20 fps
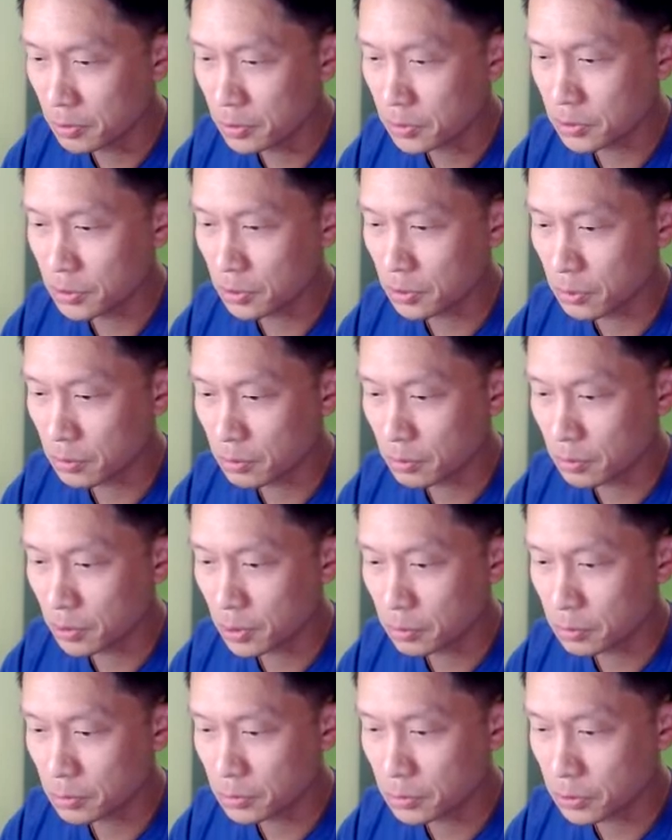So what I
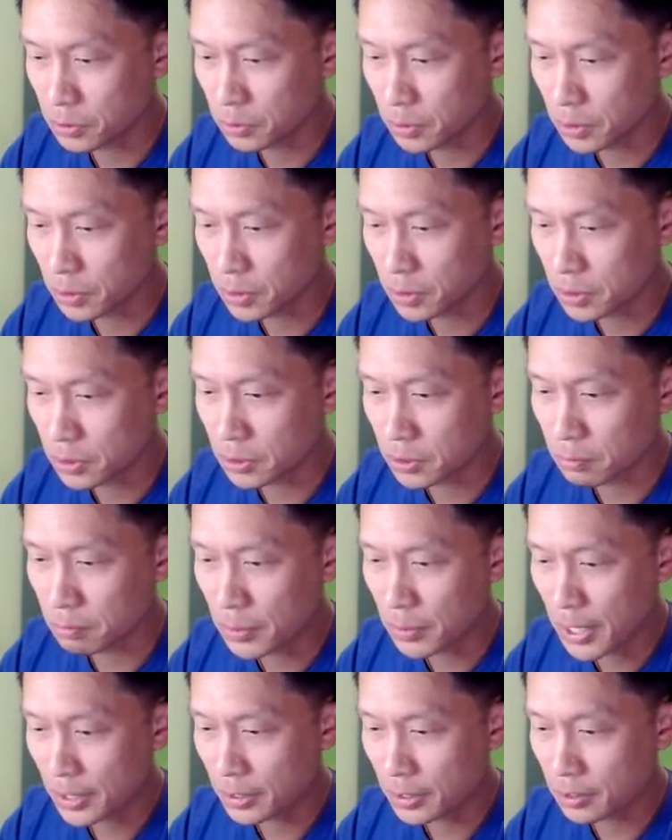will do is
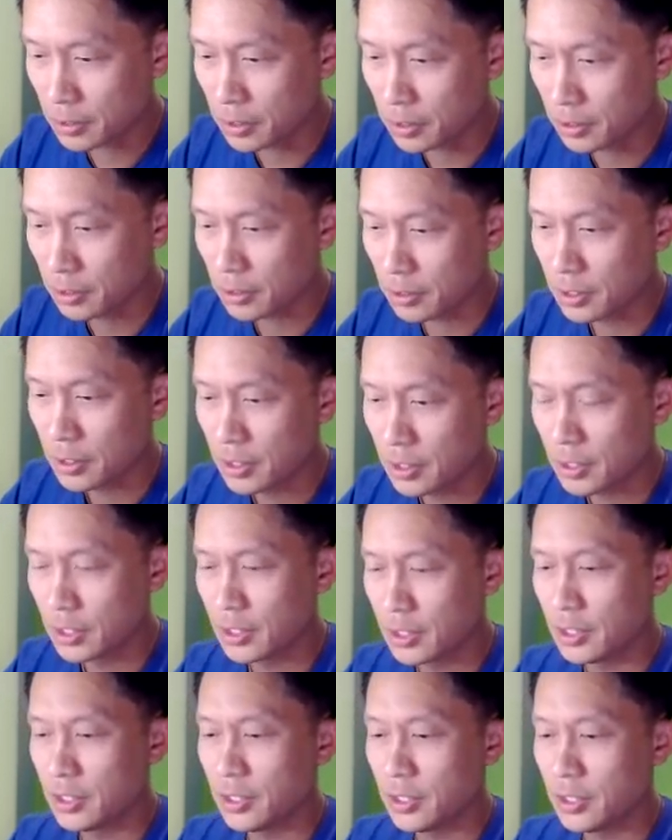back out of here,
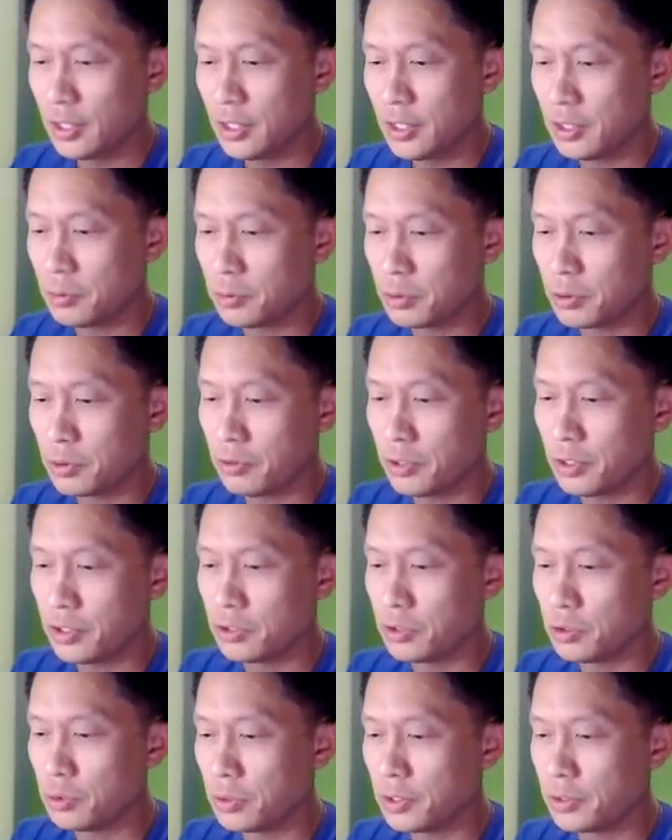and I will create a
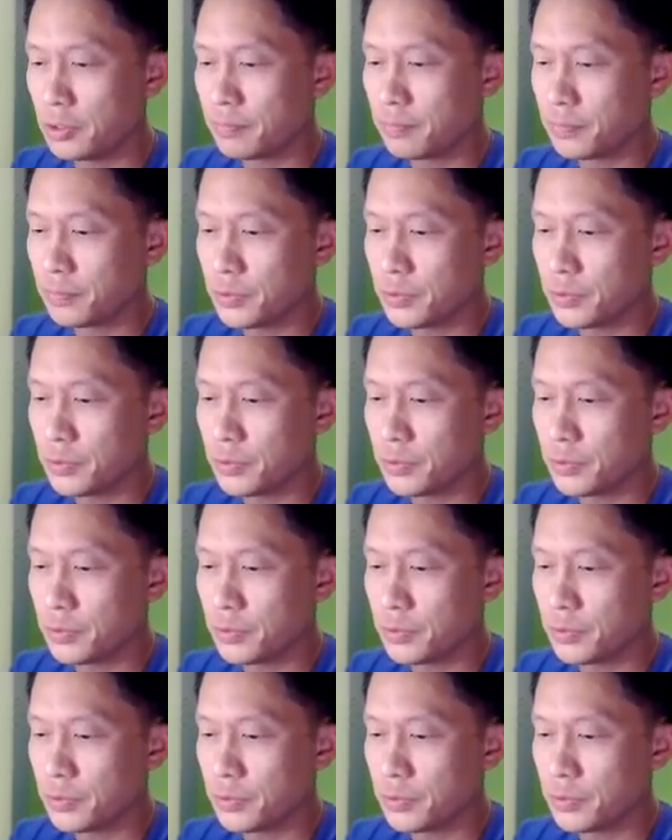new one.